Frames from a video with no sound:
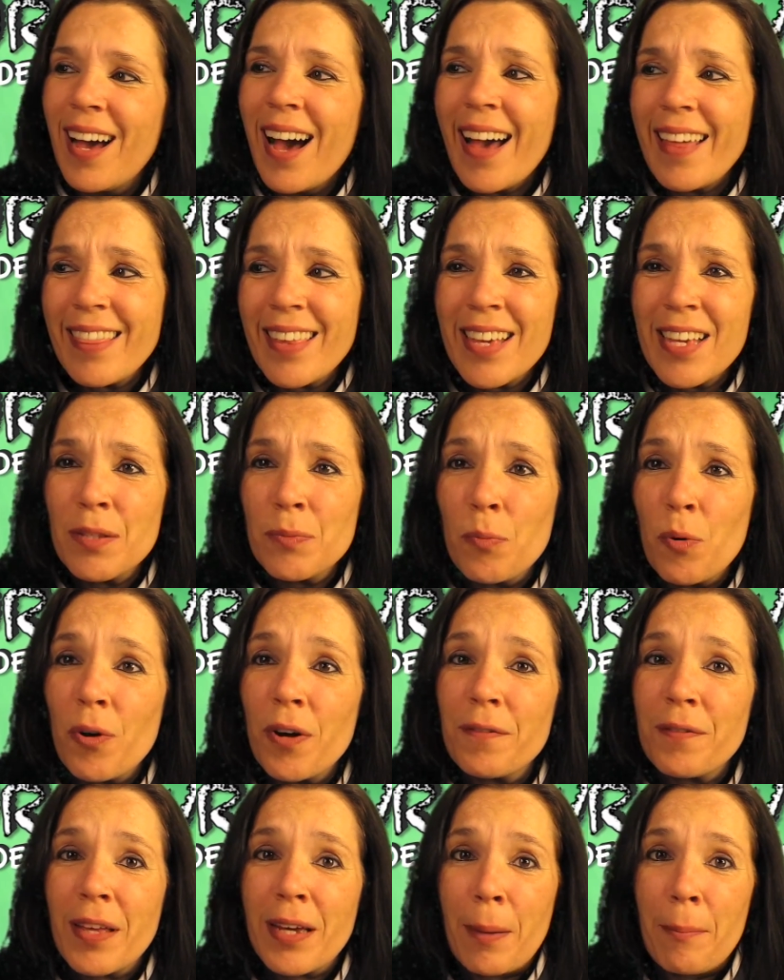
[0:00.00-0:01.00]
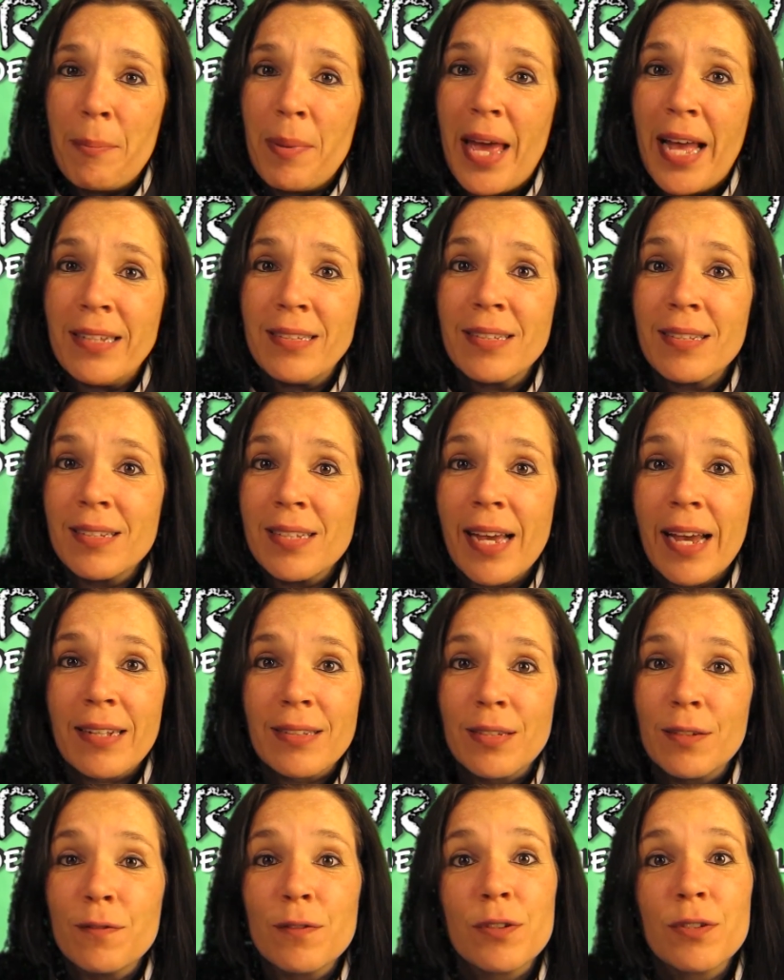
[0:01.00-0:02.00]
I think he's more of like a pet
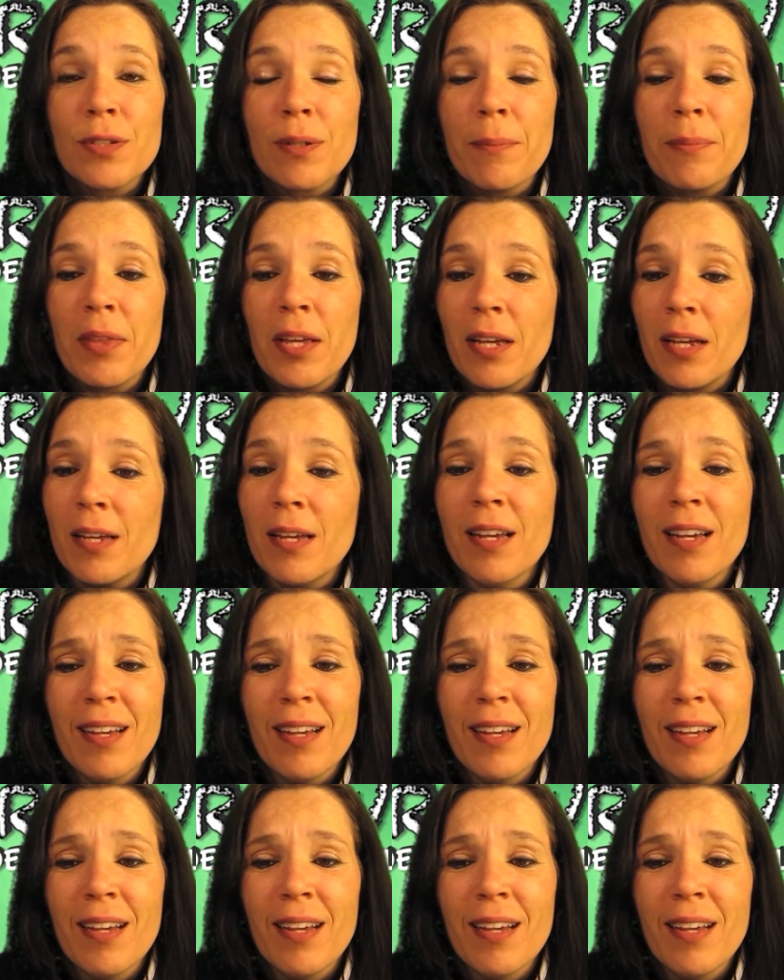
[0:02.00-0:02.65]
detective or something.